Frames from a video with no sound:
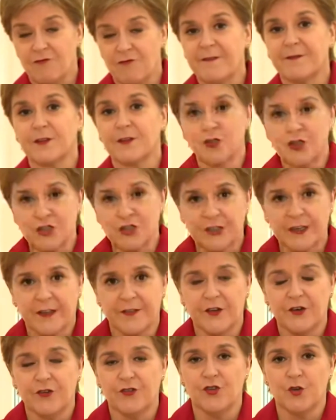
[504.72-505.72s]
revolution
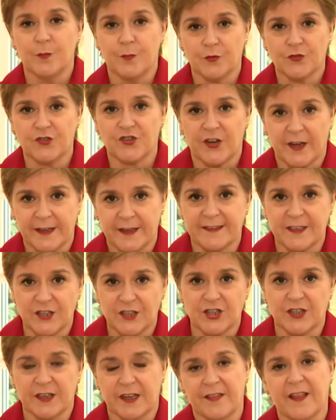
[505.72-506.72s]
and the renewables
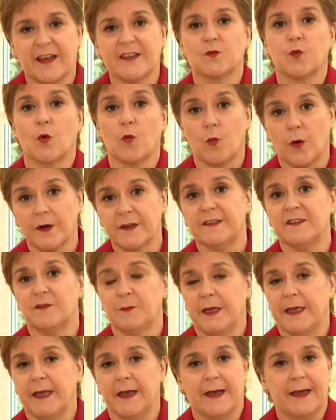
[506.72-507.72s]
transition. And that's what worries
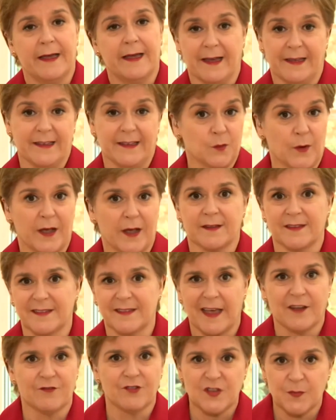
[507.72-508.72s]
me, as well as
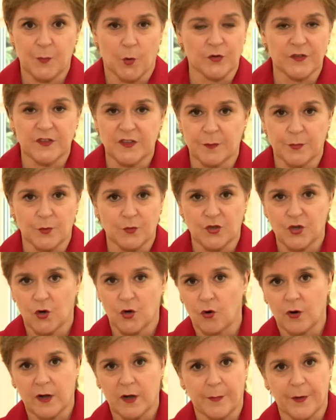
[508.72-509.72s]
irresponsible
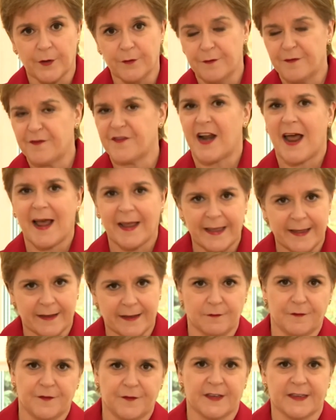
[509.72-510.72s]
talk about
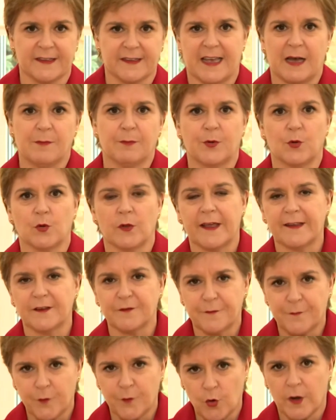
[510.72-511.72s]
fracking, for example.
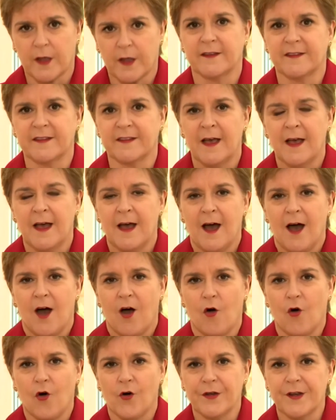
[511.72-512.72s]
Let's focus
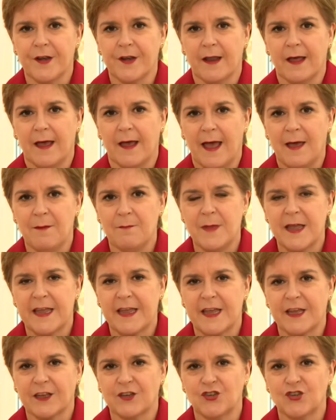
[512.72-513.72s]
on
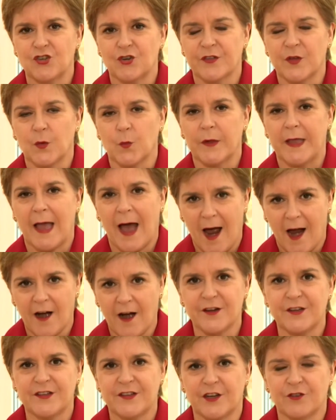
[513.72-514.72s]
making sure that we
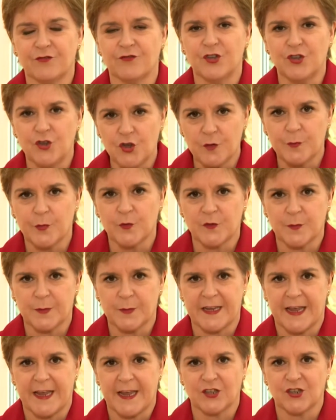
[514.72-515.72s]
harness our renewables
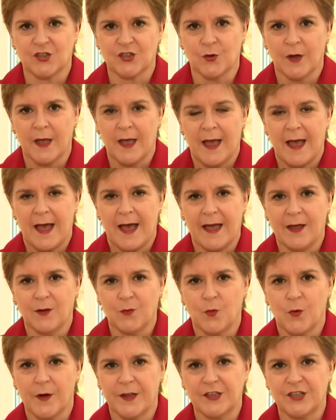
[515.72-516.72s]
potential,
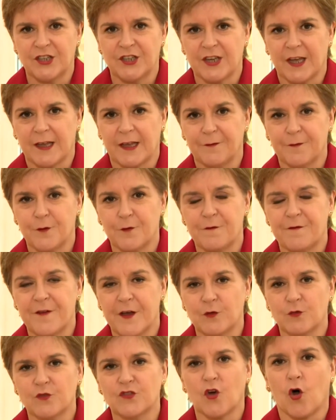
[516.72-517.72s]
which
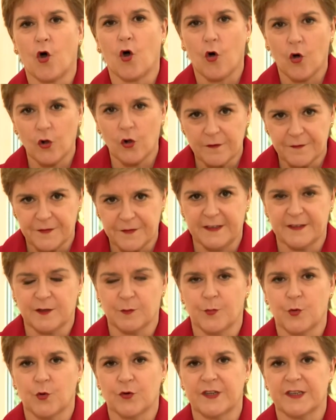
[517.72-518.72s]
fulfils all of these
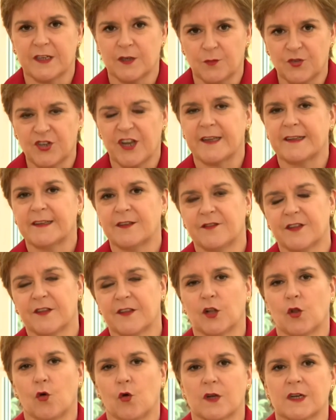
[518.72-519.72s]
important objectives in
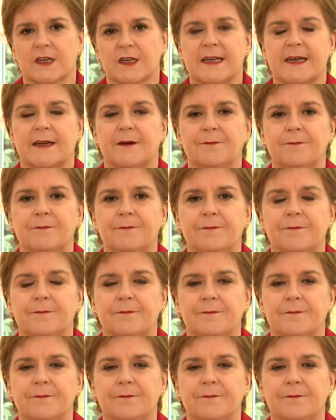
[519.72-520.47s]
the longer term.